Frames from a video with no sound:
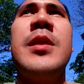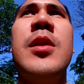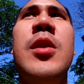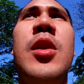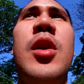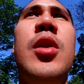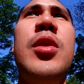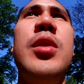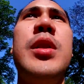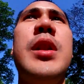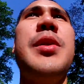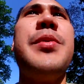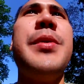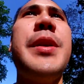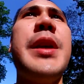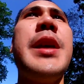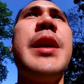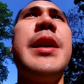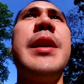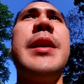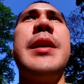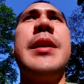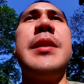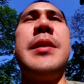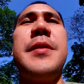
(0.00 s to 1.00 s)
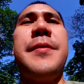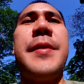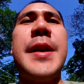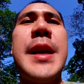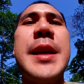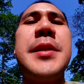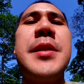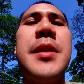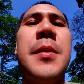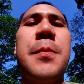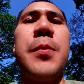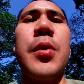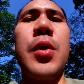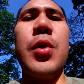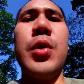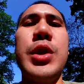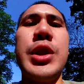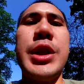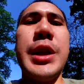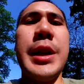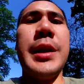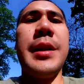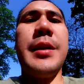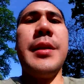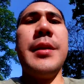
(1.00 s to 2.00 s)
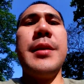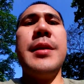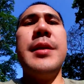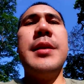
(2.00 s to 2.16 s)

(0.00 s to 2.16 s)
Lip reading: Holy Week is fast approaching.